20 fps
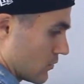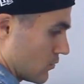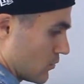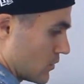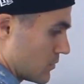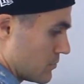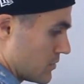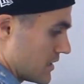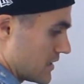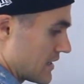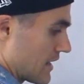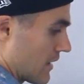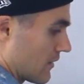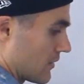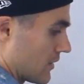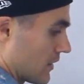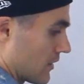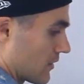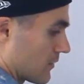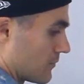would be
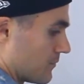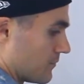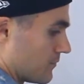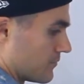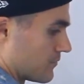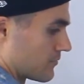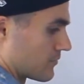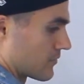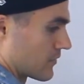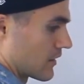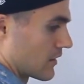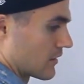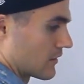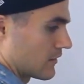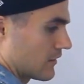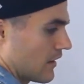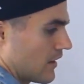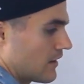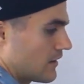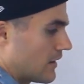down here.
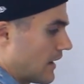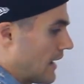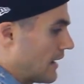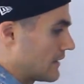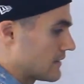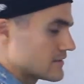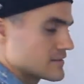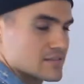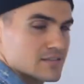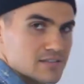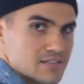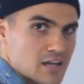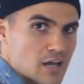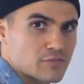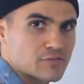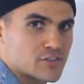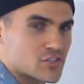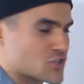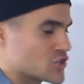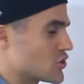Okay, kind of
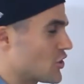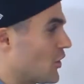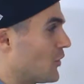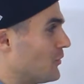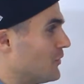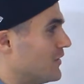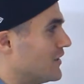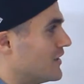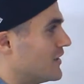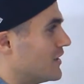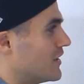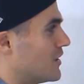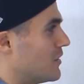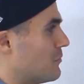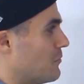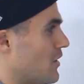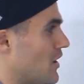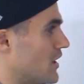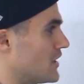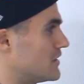tough to show,
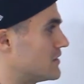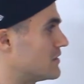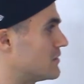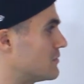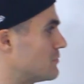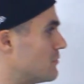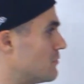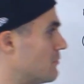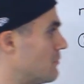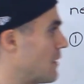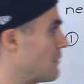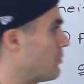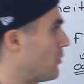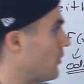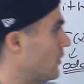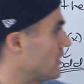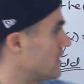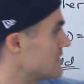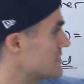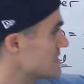but my
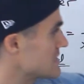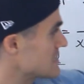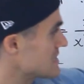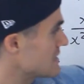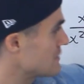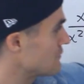point is